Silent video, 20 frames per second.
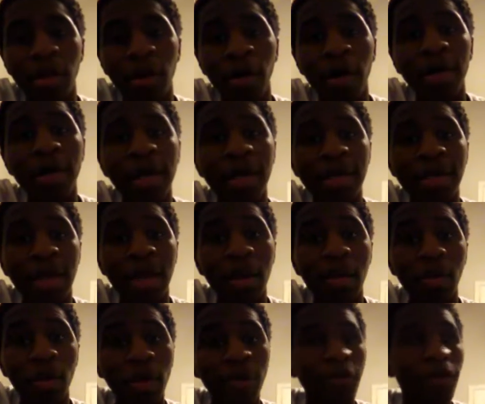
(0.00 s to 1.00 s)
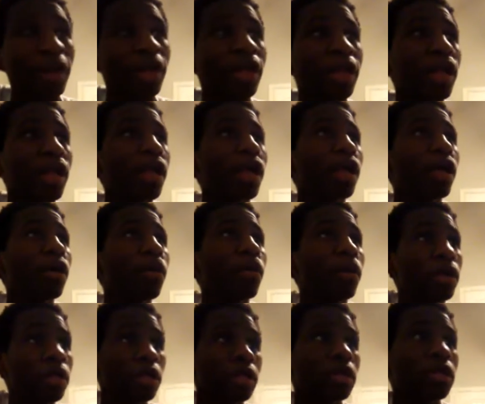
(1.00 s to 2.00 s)
the girl I liked had a boyfriend,
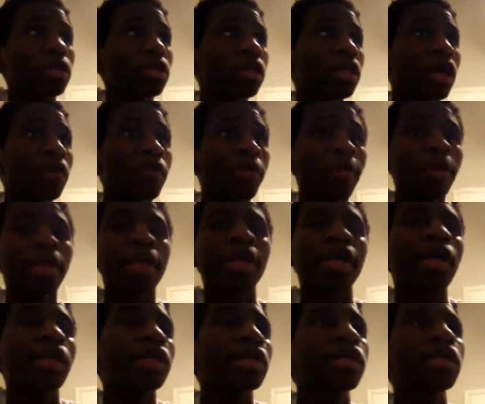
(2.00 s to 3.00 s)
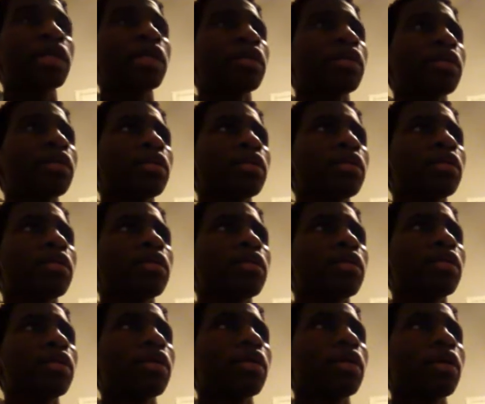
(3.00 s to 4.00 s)
which is never really easy.
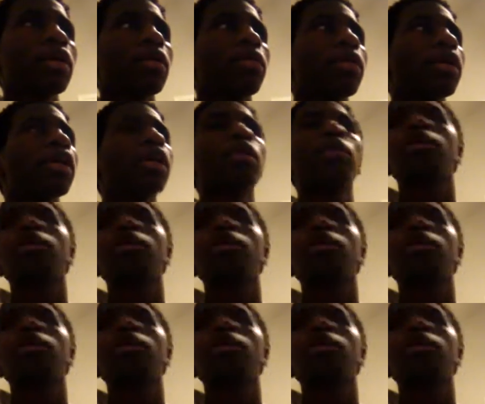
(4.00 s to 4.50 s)
But,